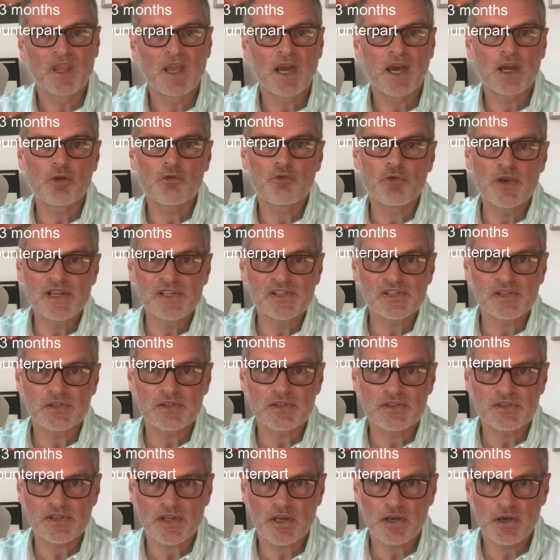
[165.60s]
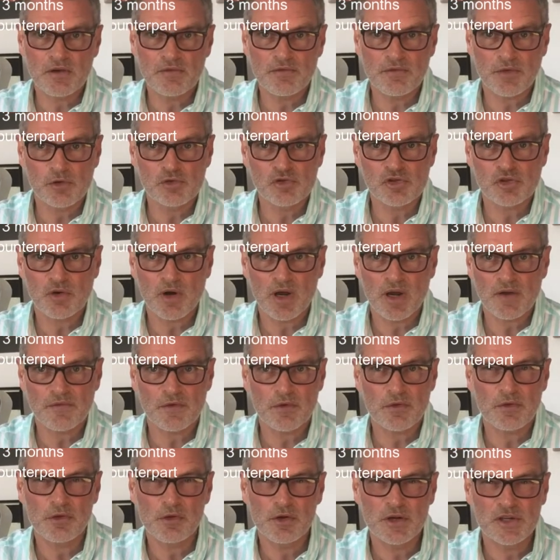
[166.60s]
and a recent photograph,
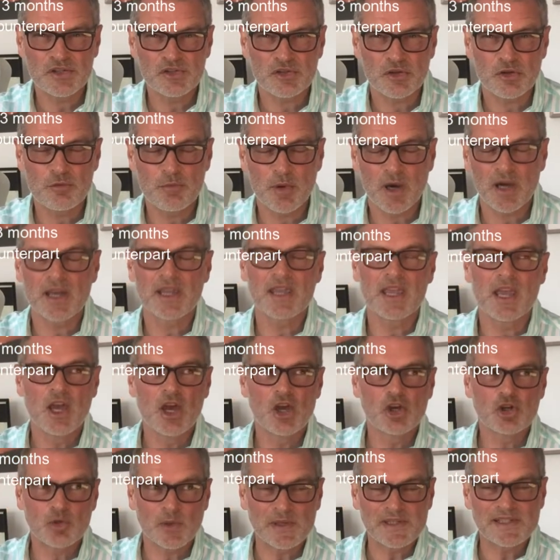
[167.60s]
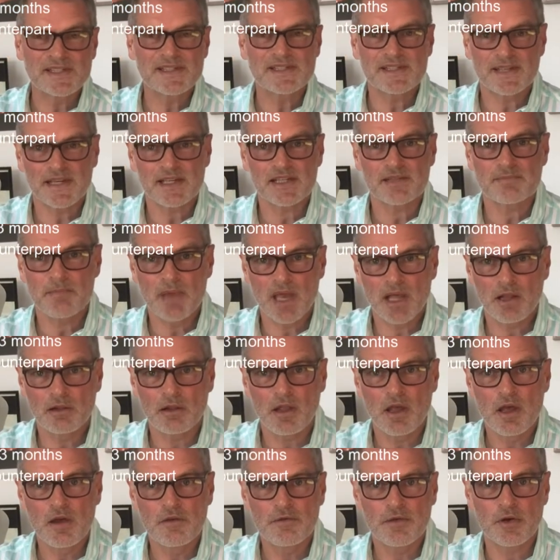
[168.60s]
a 32 by 26
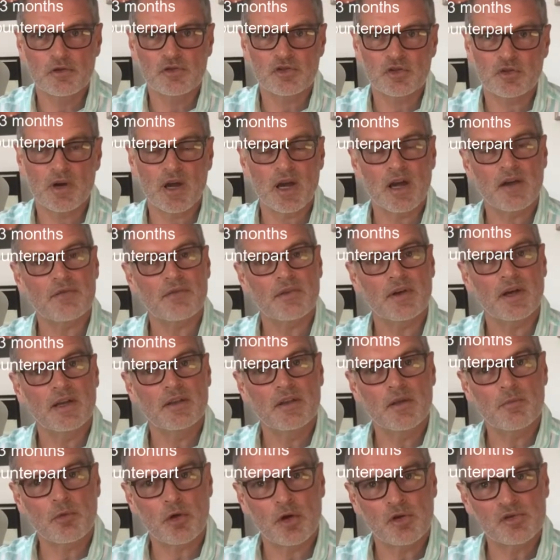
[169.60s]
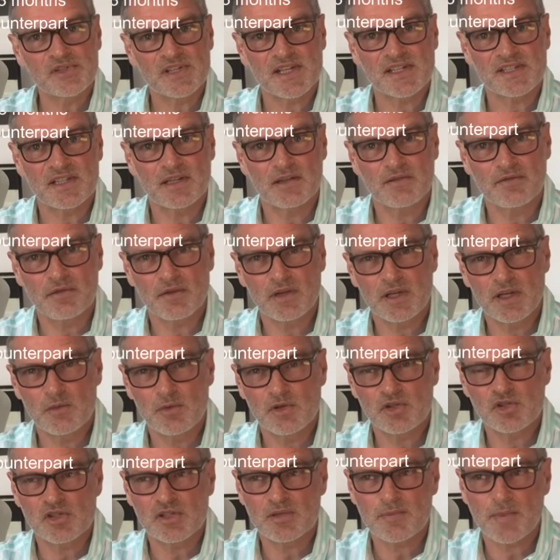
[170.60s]
mil photograph, and the processing fee,
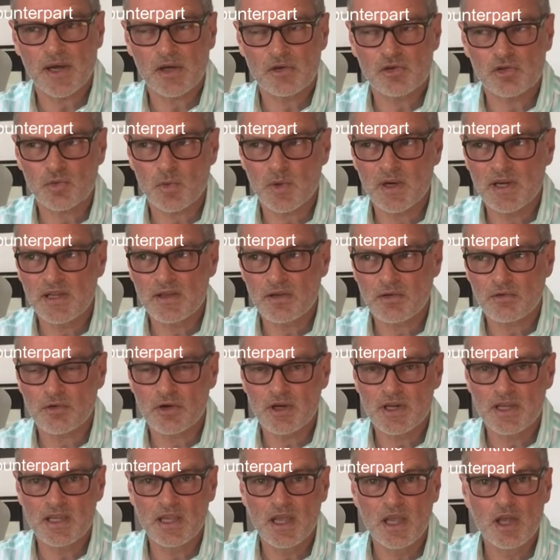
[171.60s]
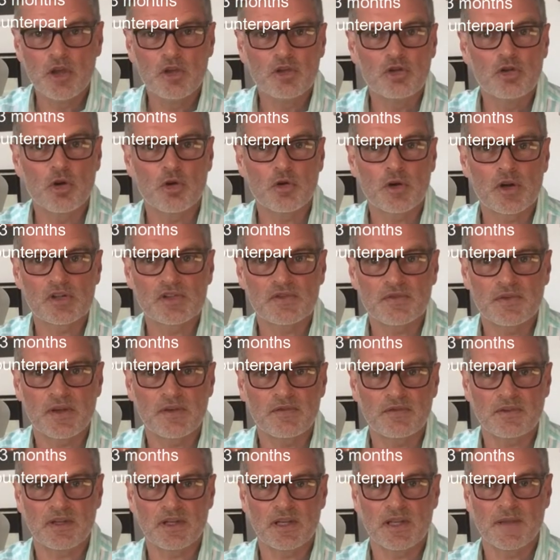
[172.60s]
which is about
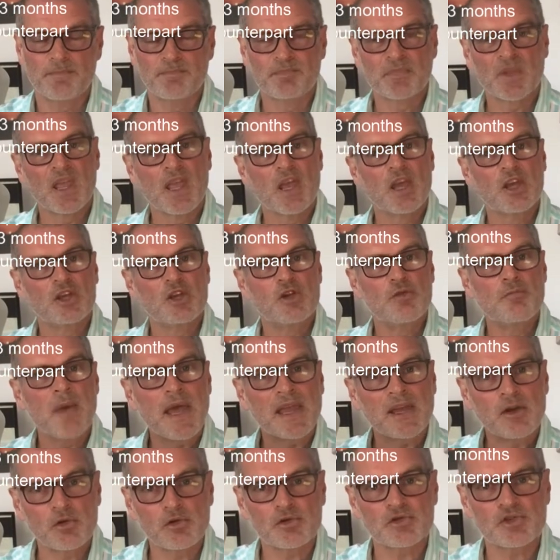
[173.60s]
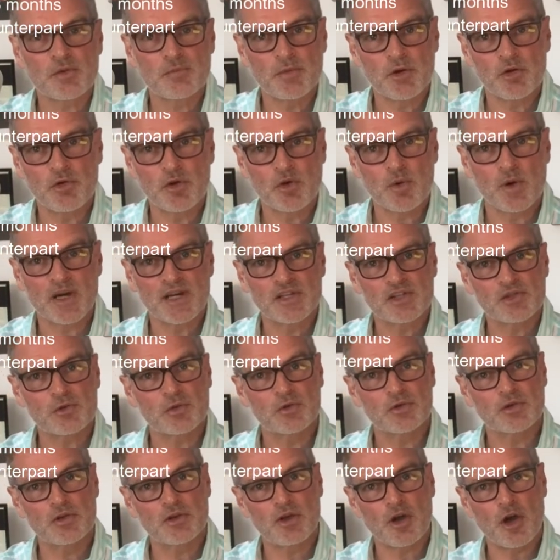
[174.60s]
€23.50. You may also be required to
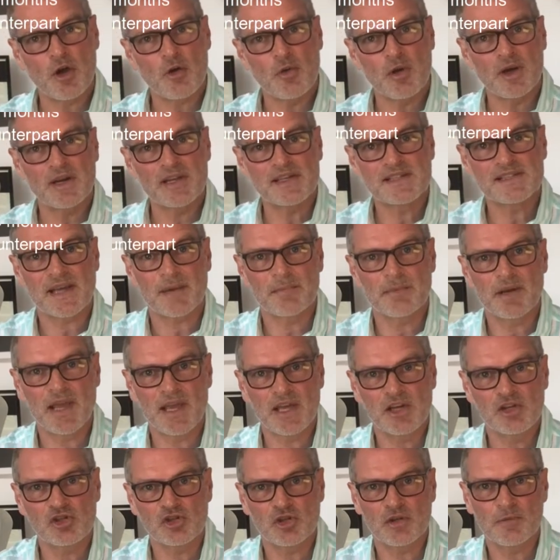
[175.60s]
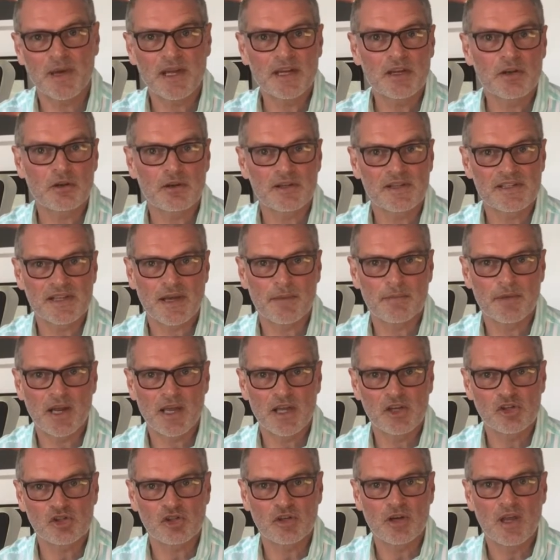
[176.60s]
undergo an examination, a medical
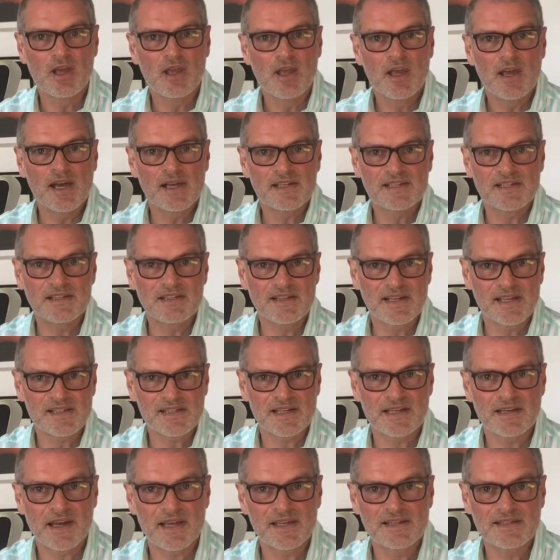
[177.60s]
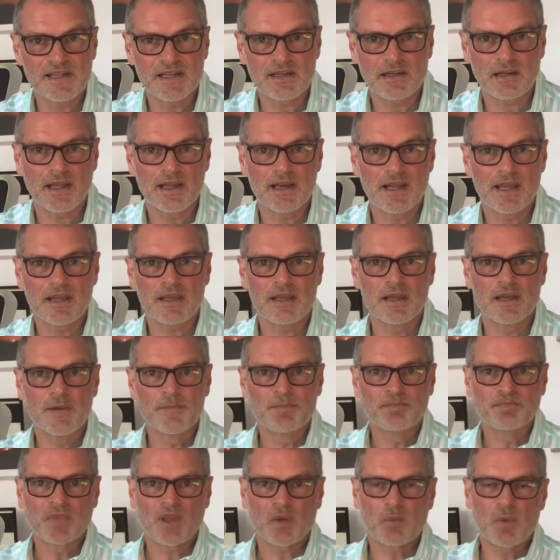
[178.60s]
examination, at a designated clinic,
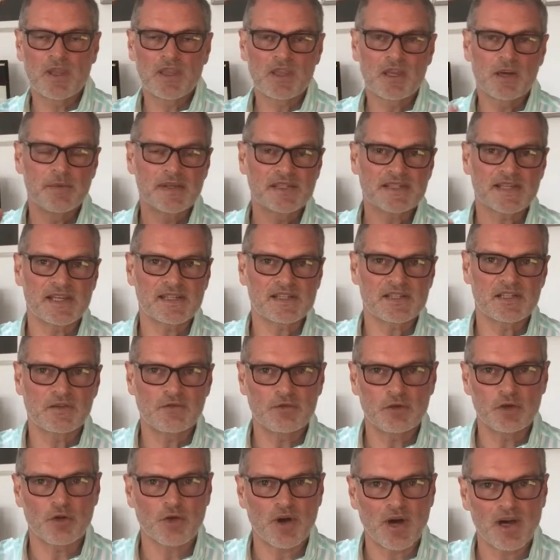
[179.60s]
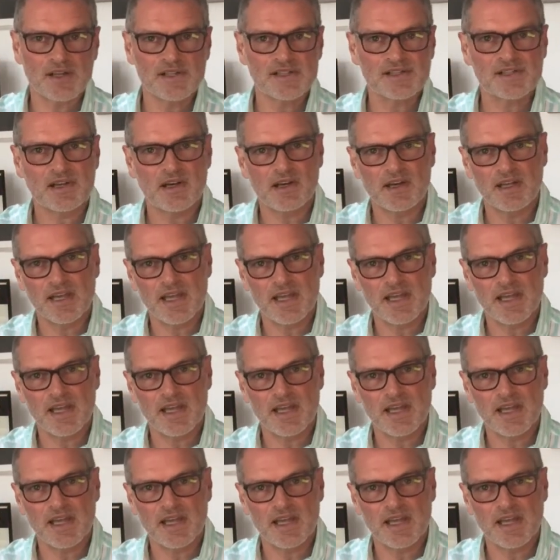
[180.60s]
where you're going to be tested for your eyesight,